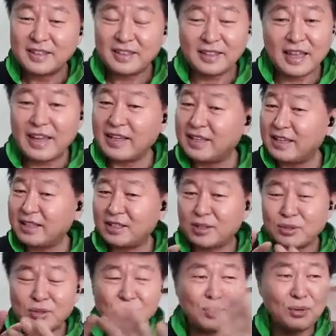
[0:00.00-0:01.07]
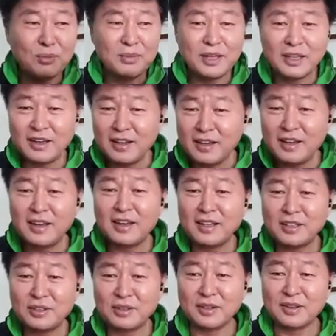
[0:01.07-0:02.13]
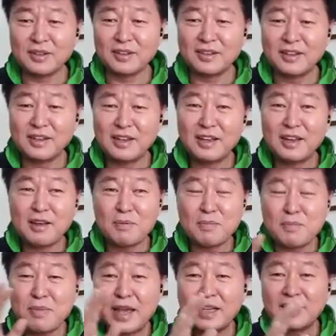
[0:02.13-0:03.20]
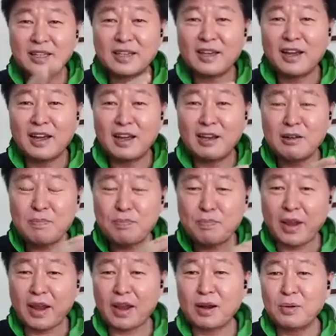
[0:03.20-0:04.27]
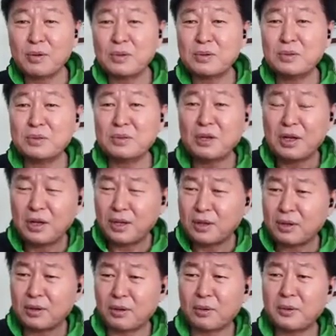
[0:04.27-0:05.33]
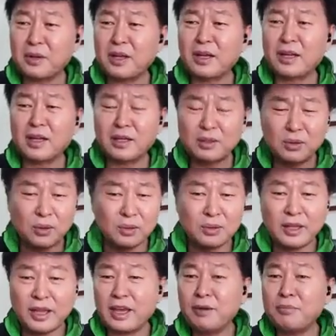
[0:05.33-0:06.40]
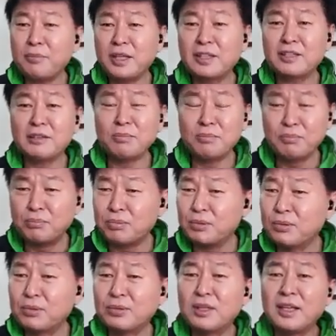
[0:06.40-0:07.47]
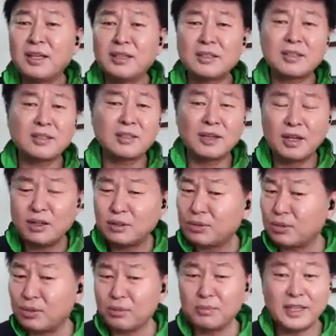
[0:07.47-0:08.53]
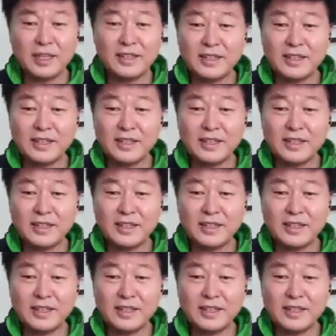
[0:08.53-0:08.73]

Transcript: That is so many religions Mexican, Peru, Korea, totemism, Buddhist, so many